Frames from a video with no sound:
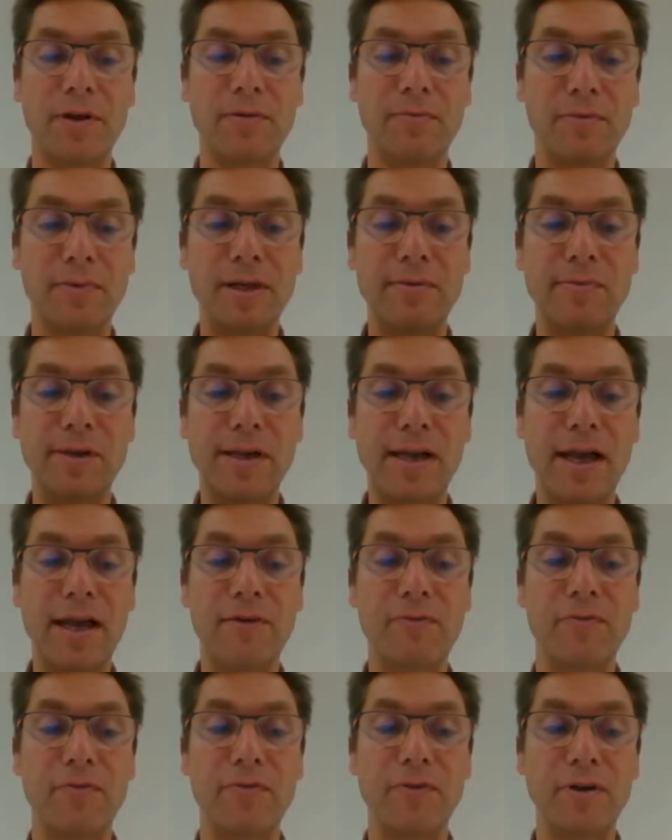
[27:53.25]
we
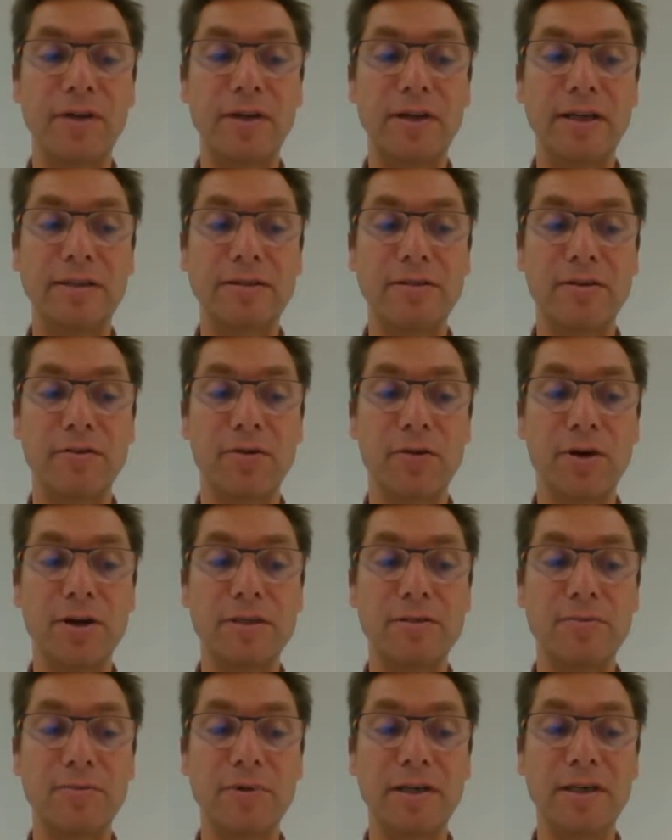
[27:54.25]
will have in the
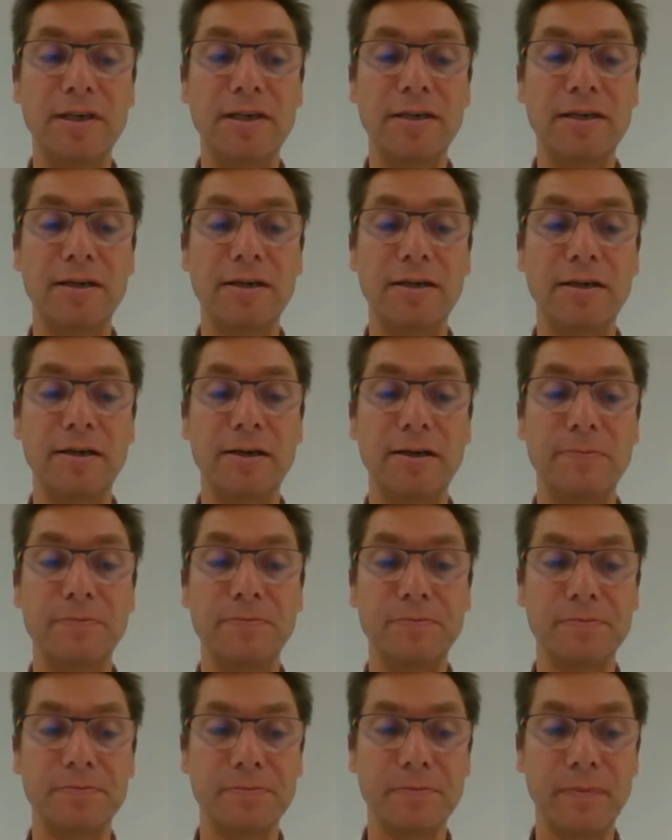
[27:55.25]
third week
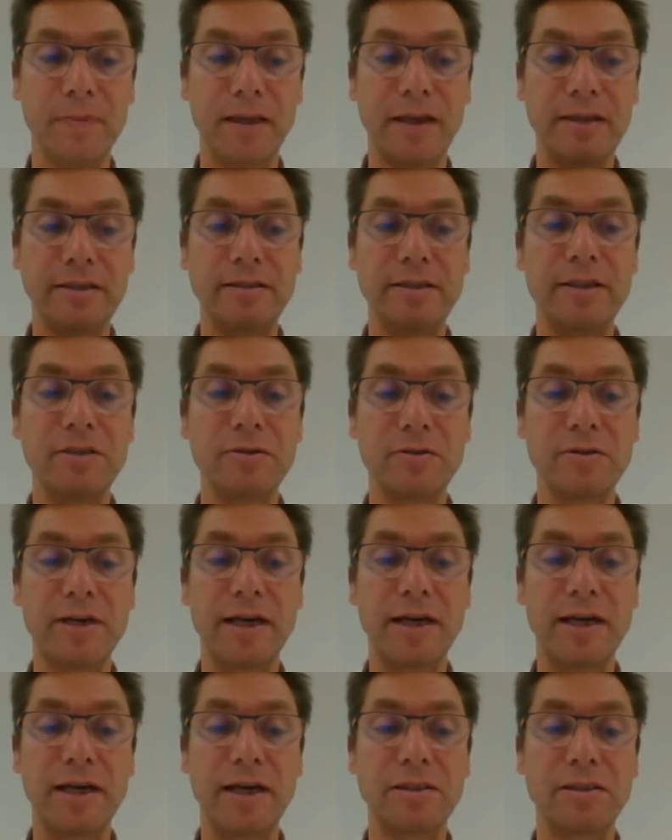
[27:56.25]
the
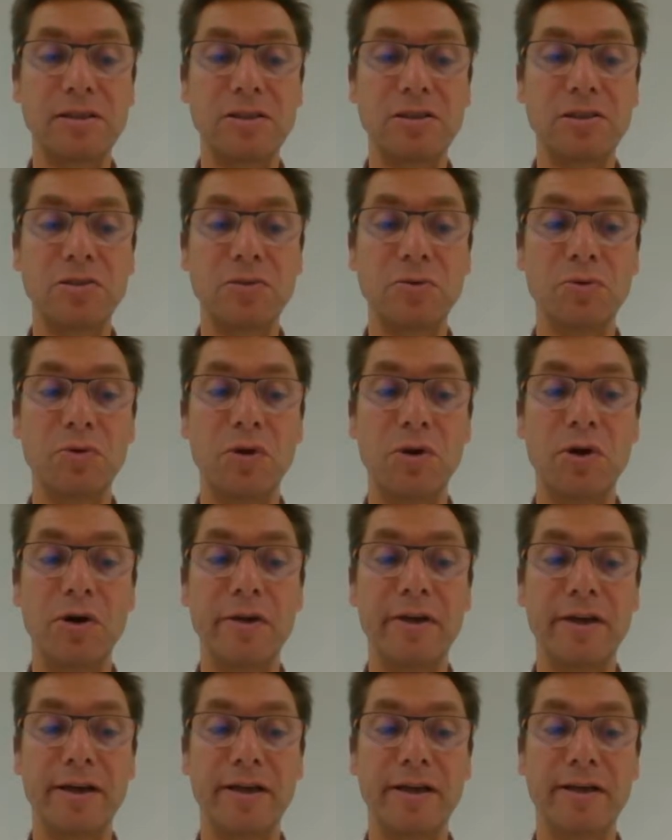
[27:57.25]
introduction
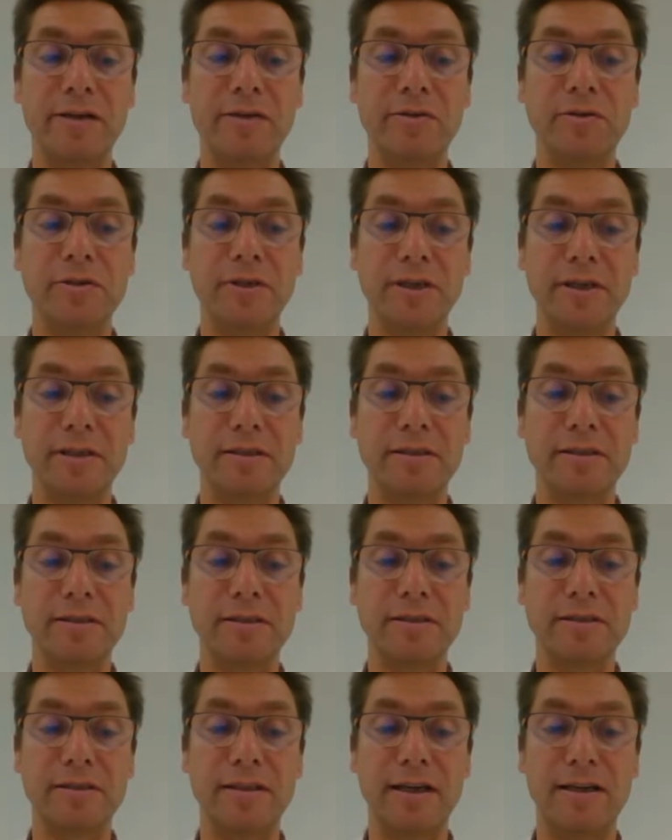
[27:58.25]
to learning
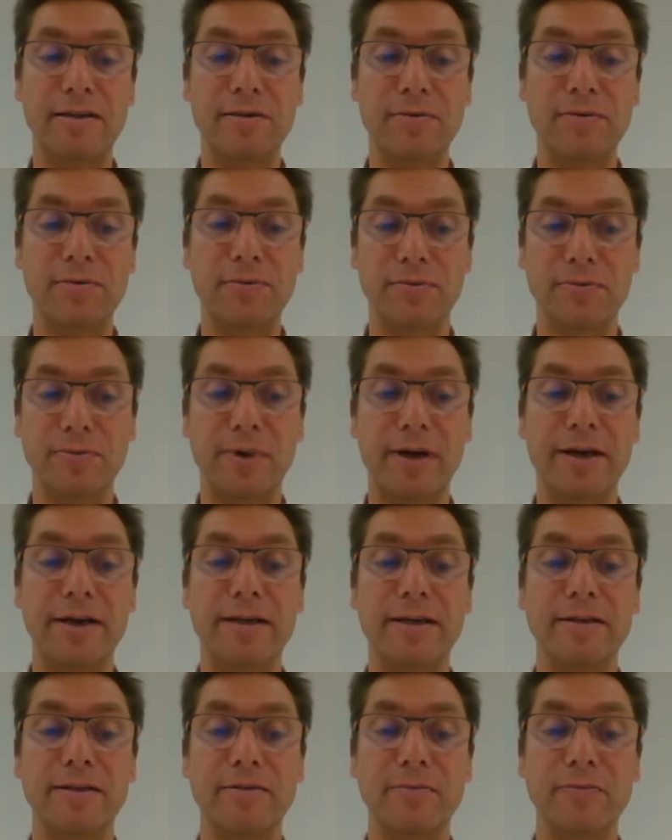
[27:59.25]
analytics. That's
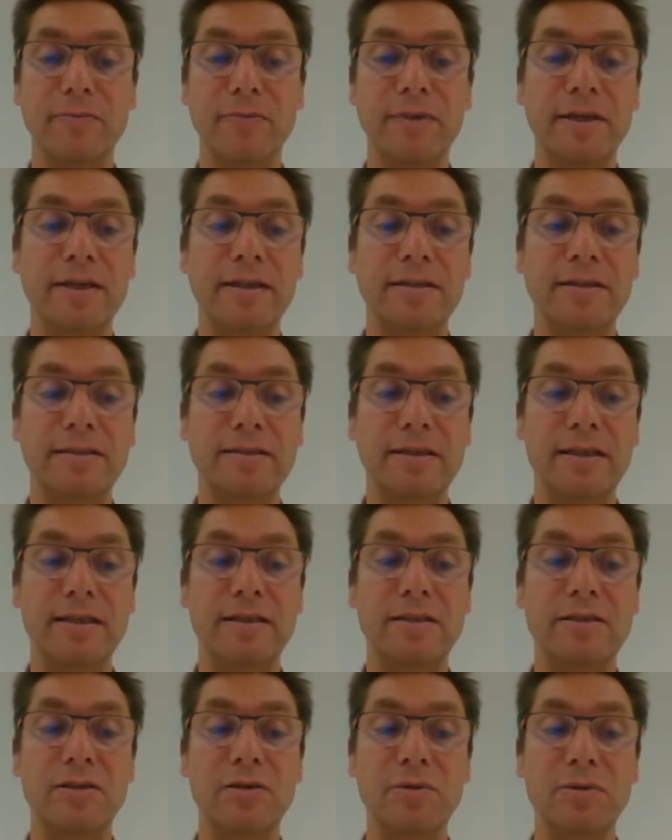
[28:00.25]
why
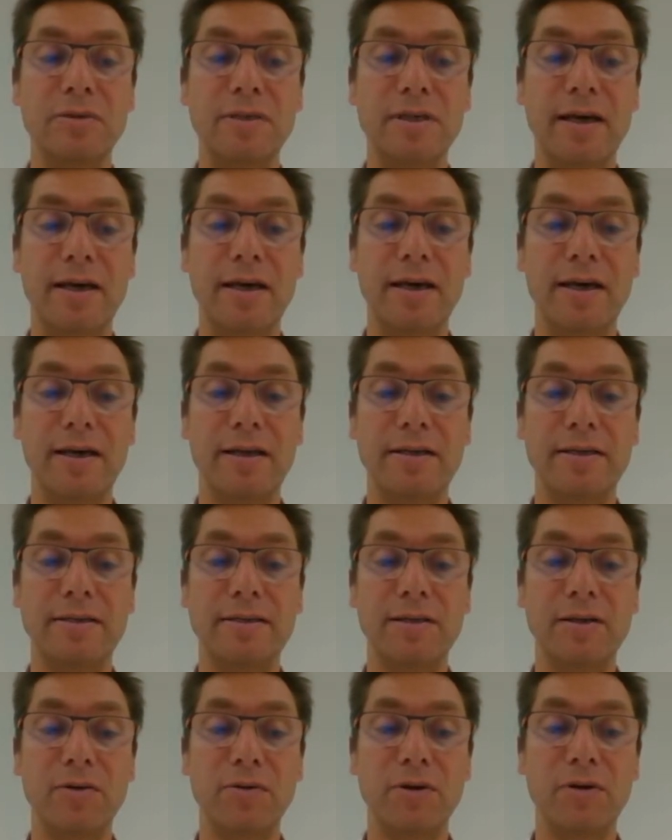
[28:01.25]
stay tuned
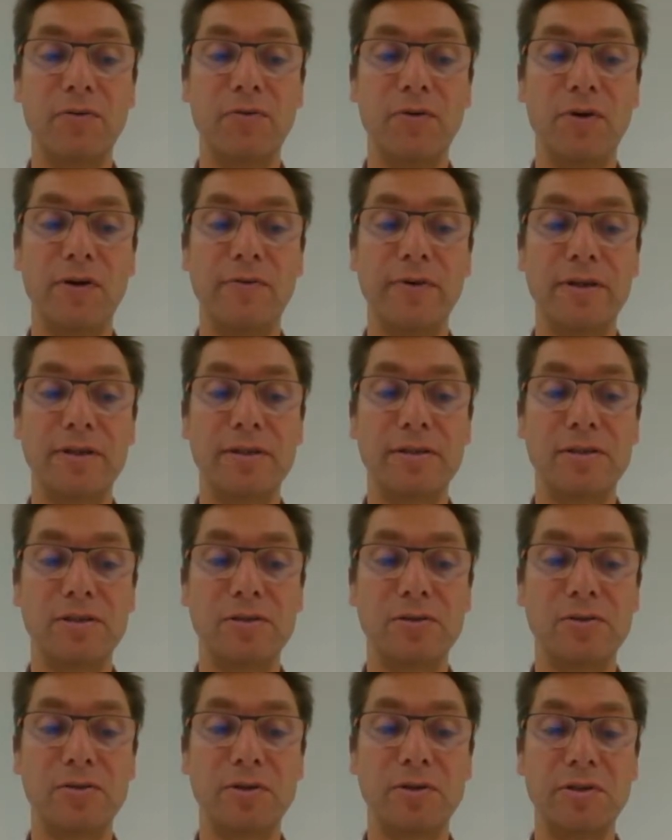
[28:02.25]
and looking
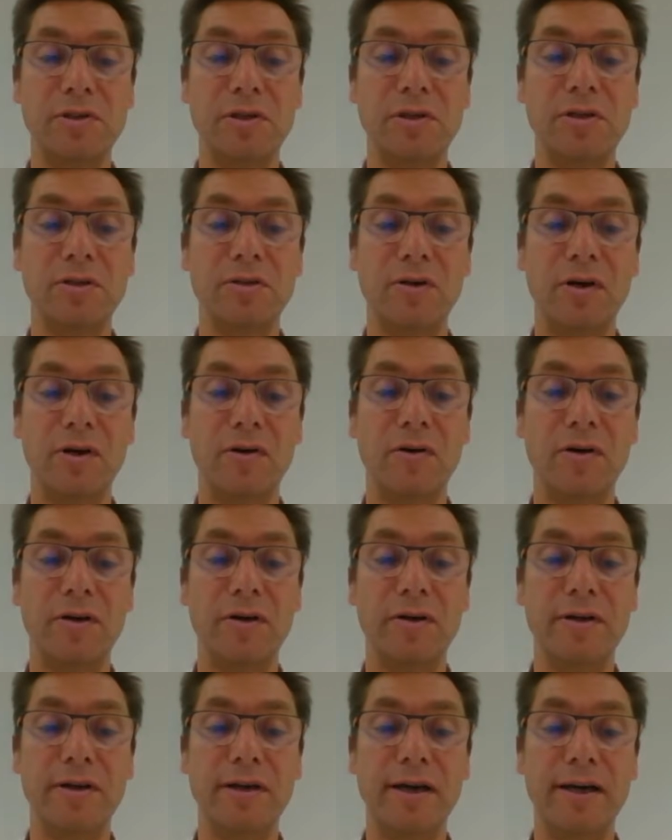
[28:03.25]
forward to continue
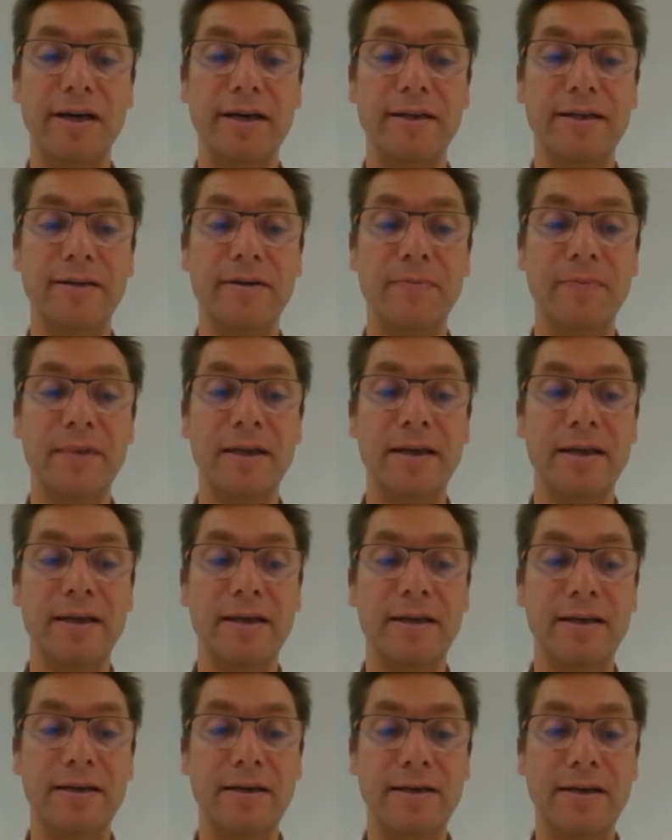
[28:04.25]
our online
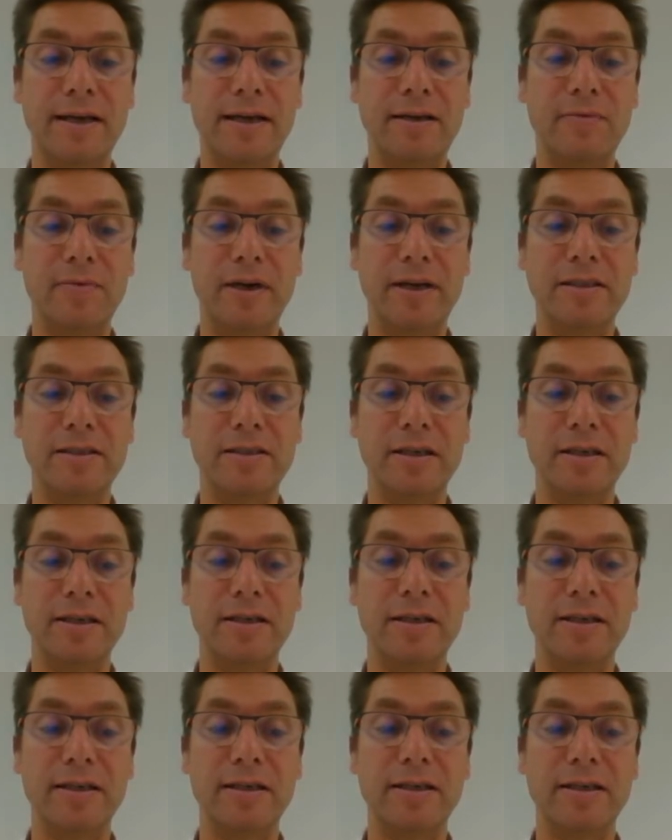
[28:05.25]

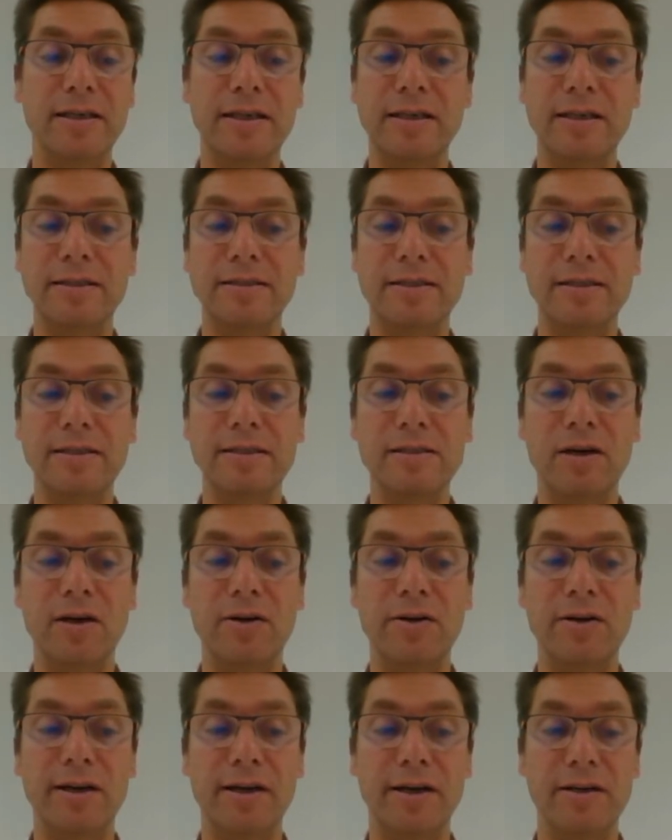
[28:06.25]
adventure here in
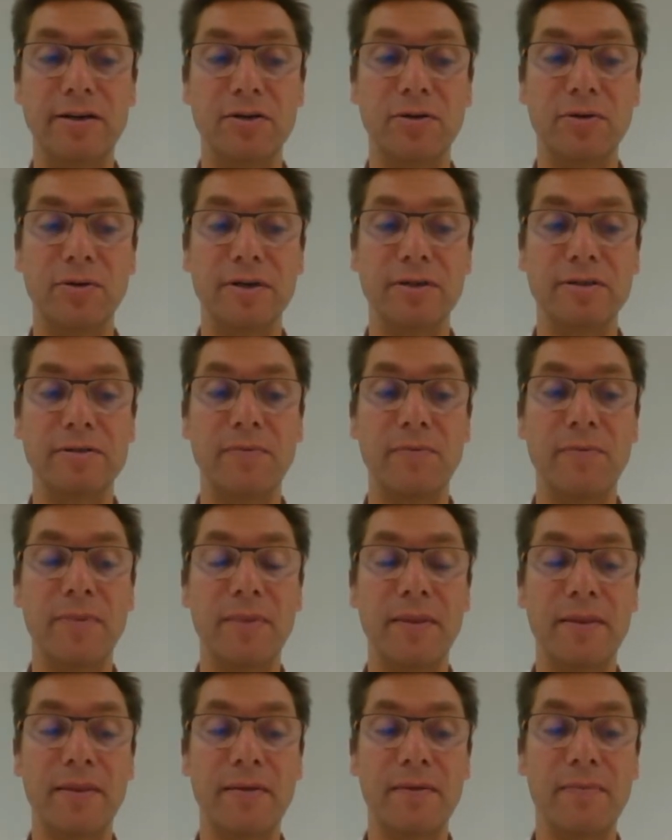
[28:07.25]
this online course.